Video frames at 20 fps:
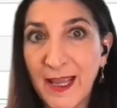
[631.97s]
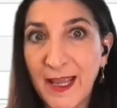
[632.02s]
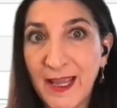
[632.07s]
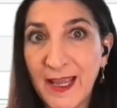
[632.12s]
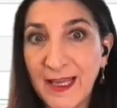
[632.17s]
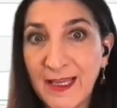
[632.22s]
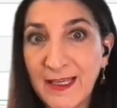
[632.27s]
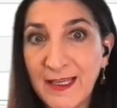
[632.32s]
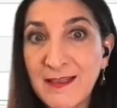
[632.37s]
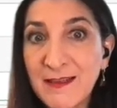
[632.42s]

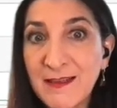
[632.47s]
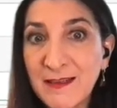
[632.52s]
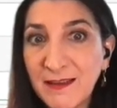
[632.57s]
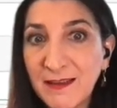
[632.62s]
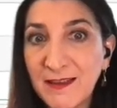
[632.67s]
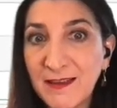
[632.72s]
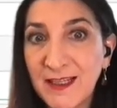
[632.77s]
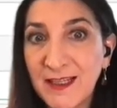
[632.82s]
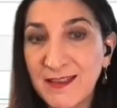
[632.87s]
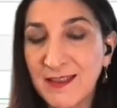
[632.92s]
n
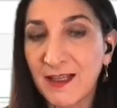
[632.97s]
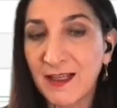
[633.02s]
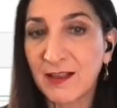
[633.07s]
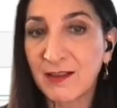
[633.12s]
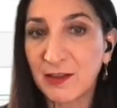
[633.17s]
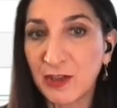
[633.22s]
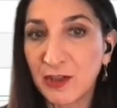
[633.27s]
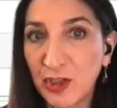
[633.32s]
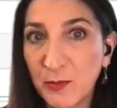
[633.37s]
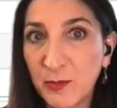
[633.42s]
is a
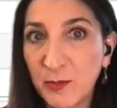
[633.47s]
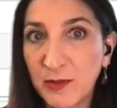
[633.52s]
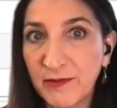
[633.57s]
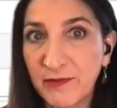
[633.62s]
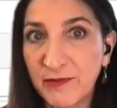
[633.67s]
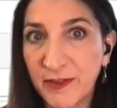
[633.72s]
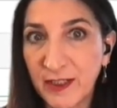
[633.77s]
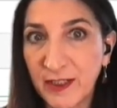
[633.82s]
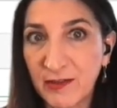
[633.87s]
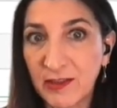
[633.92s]
global
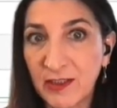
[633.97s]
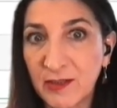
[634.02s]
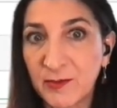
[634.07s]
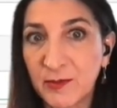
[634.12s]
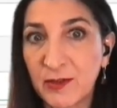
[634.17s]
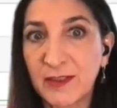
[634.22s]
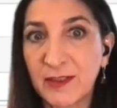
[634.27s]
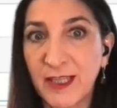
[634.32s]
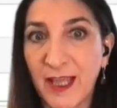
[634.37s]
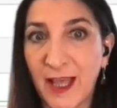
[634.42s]

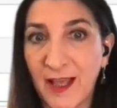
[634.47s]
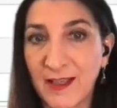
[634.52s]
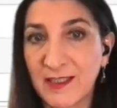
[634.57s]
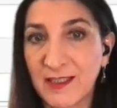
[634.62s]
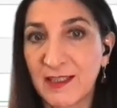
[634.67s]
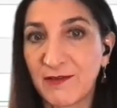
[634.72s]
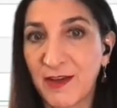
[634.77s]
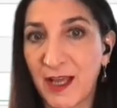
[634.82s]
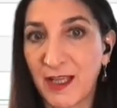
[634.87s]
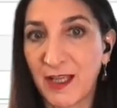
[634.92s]
variable, has
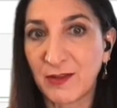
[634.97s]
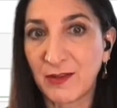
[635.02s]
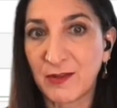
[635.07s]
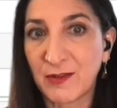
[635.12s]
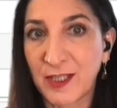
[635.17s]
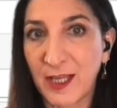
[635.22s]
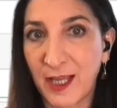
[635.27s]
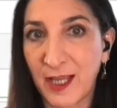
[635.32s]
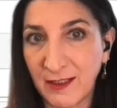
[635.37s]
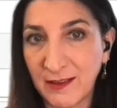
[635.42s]
the value
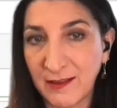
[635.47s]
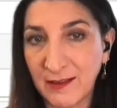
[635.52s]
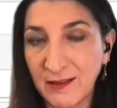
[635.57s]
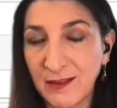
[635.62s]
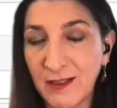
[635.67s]
10.